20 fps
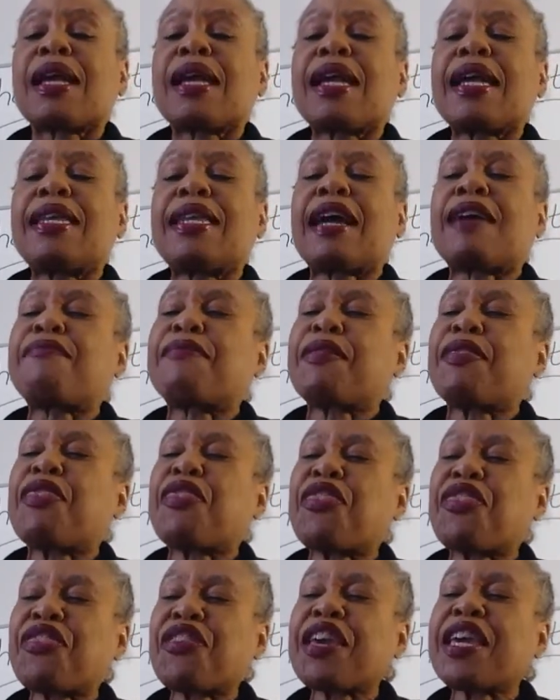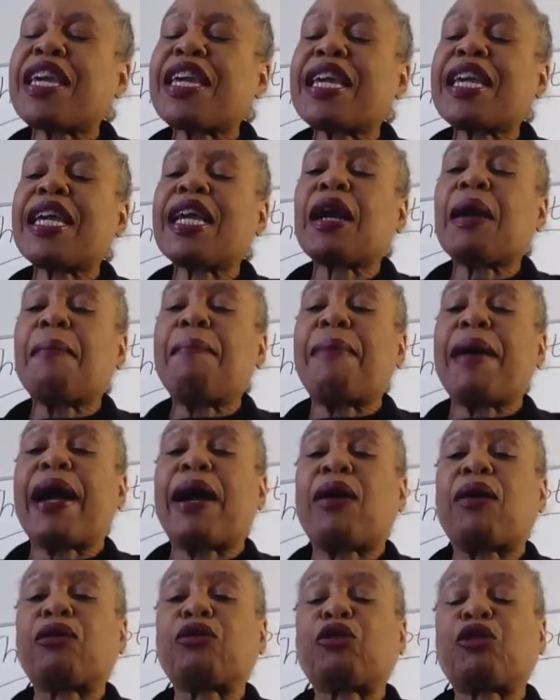And I've been thinking
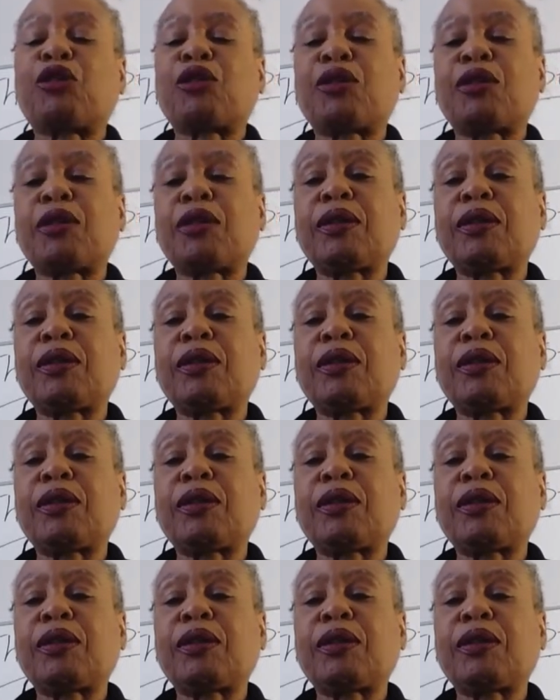about,